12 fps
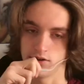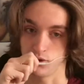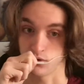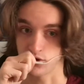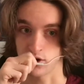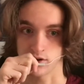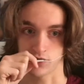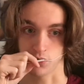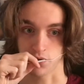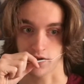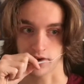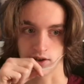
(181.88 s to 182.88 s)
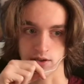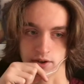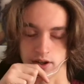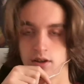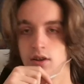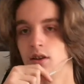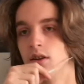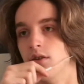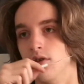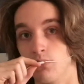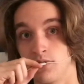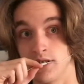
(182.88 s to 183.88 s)
It's your sauce. Your Thanksgiving.
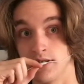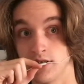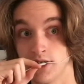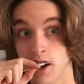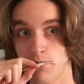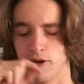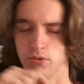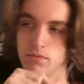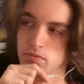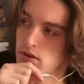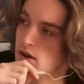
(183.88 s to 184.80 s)
No one's gonna stop you.